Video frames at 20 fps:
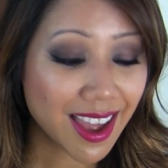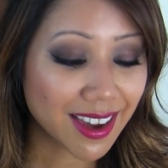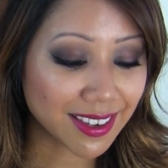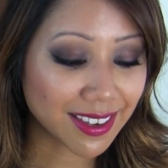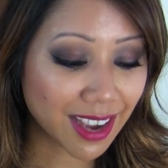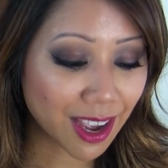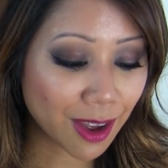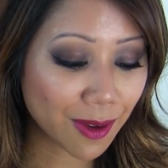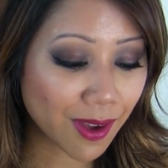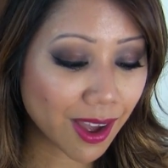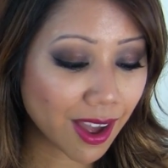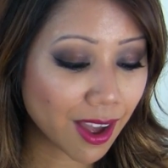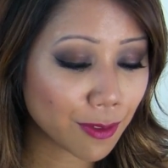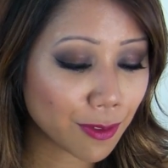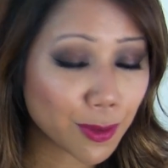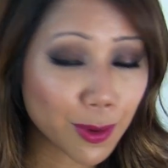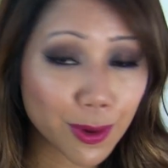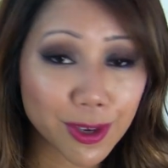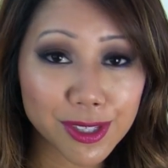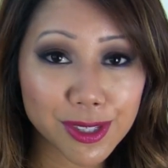Now,
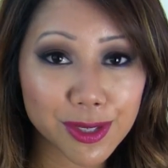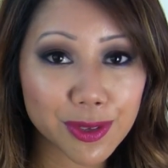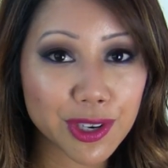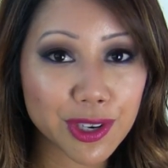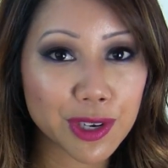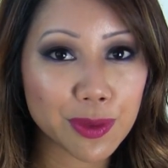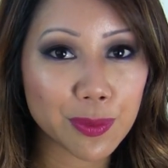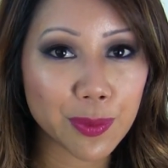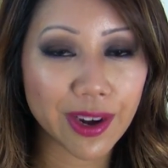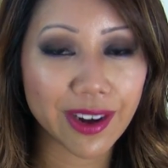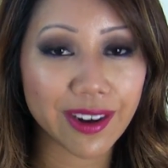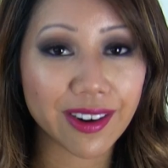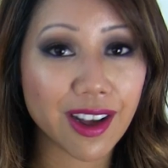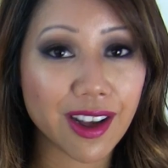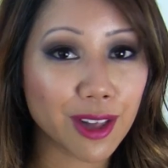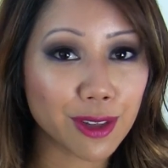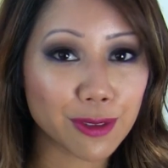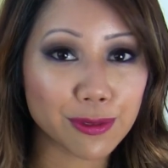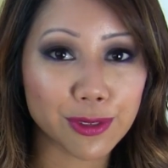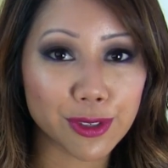of course you can wear
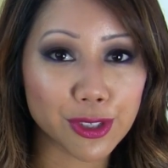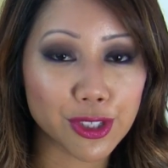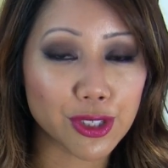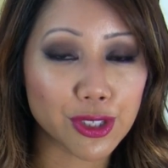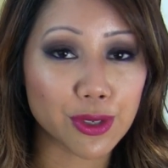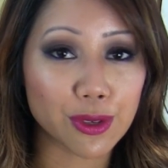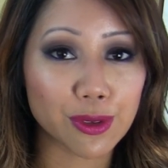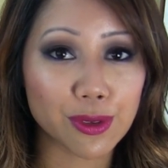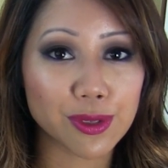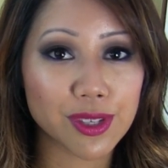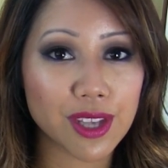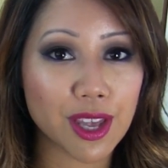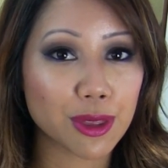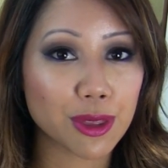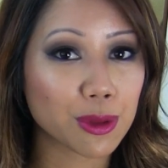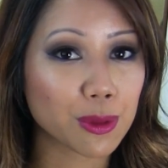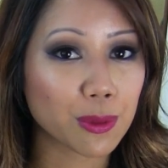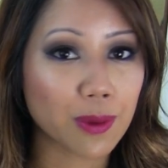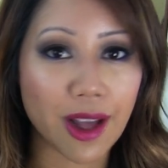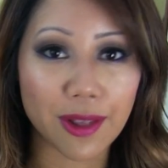colorful shoes
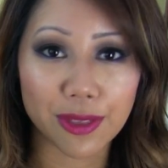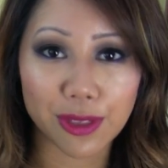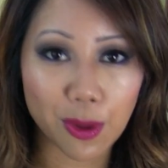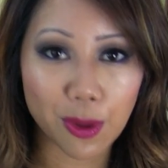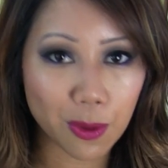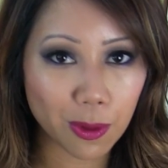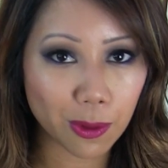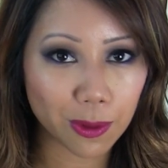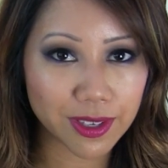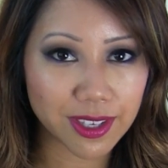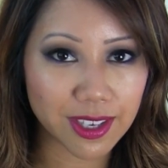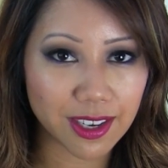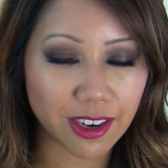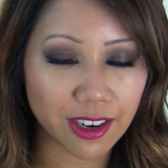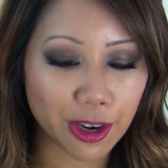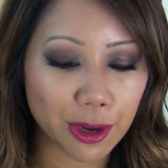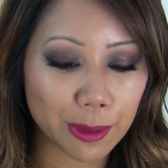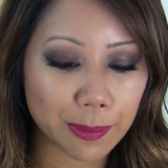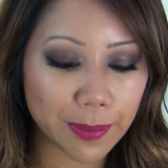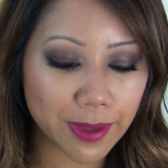throughout the whole
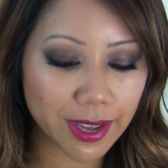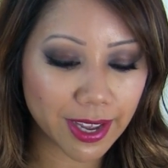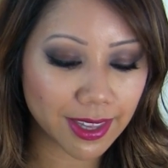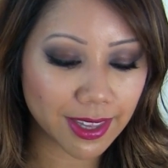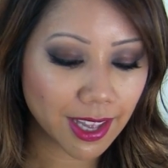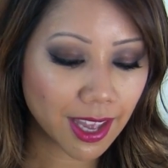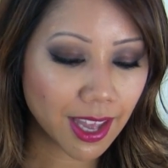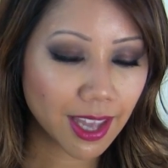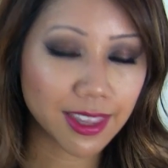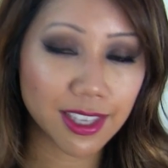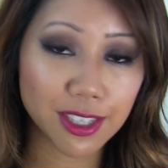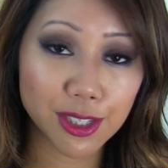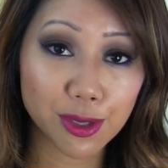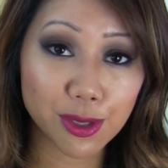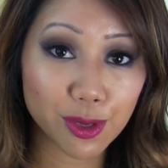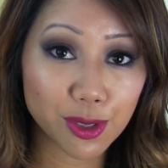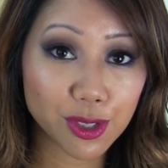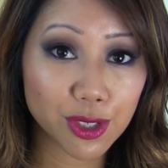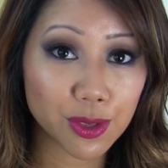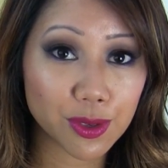year, but the
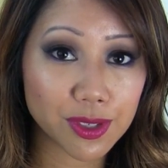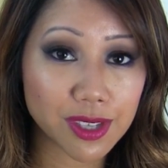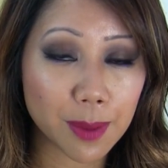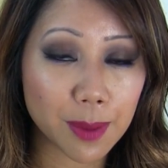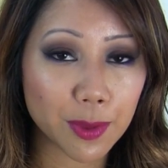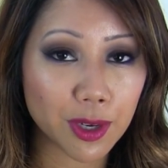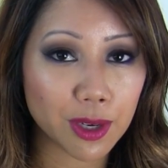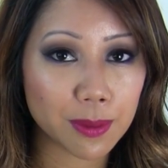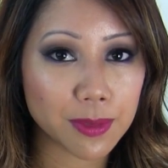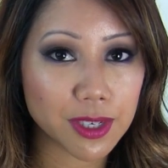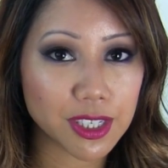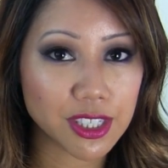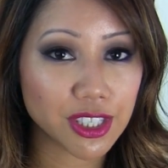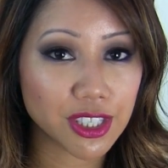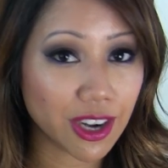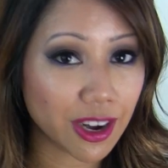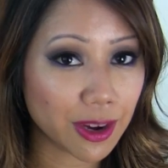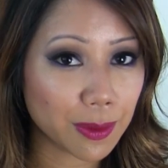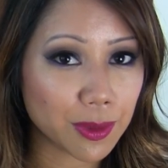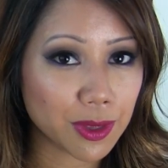two shoes I'm going to be
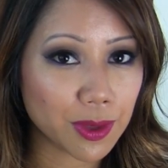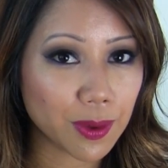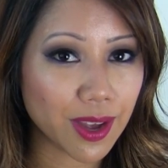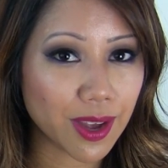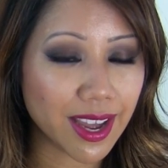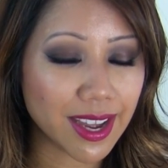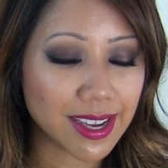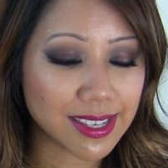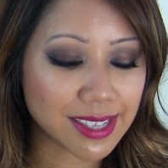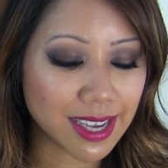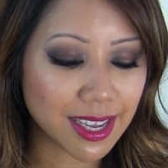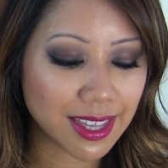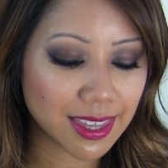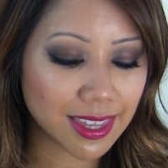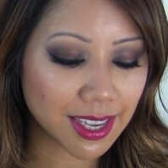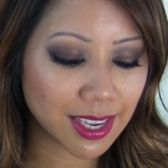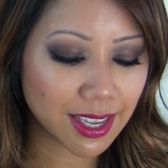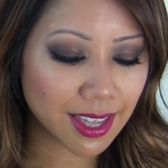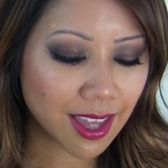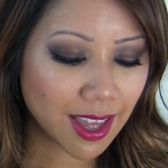sharing with you guys, I
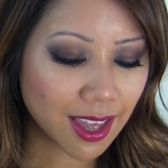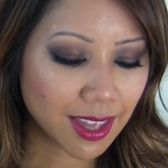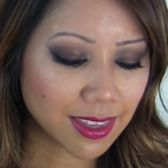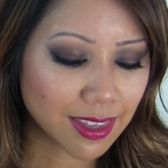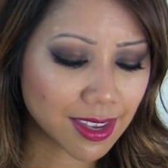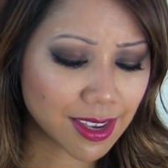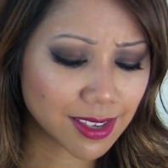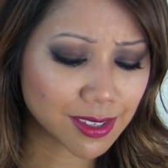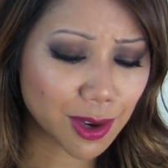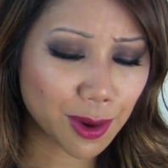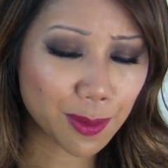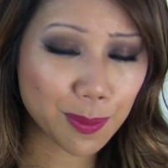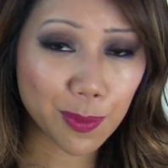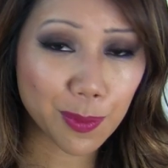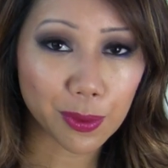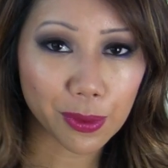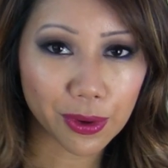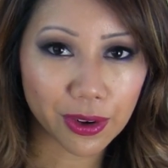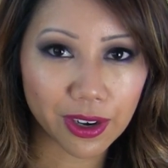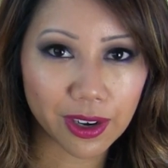think these are
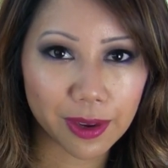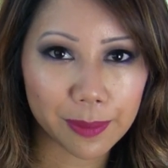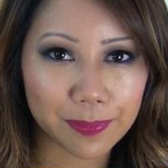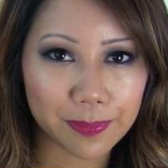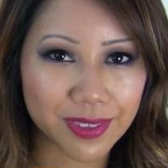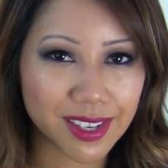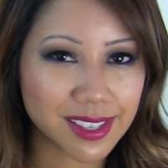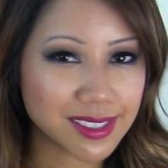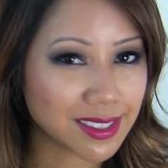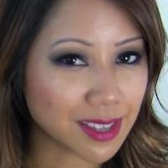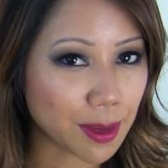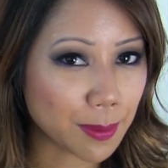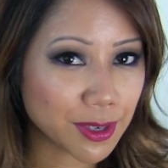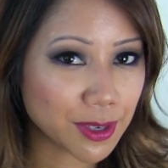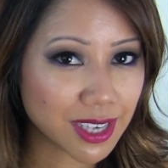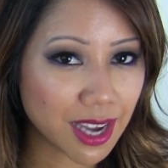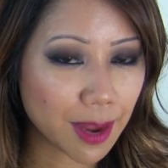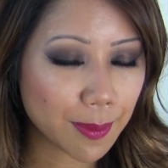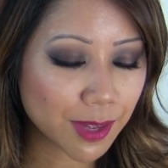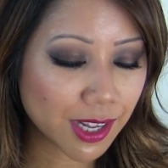more
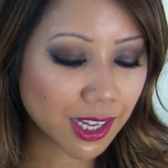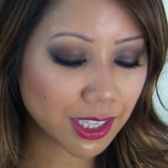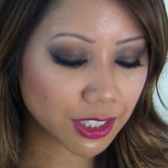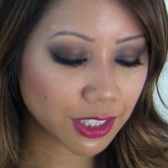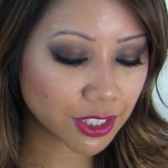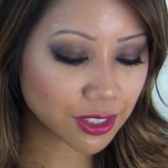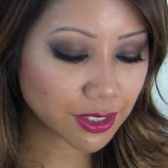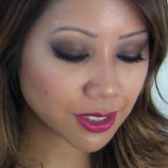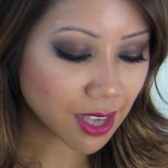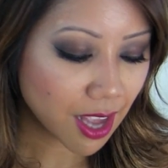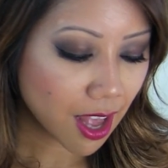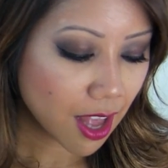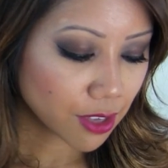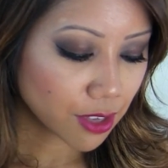summertime colors.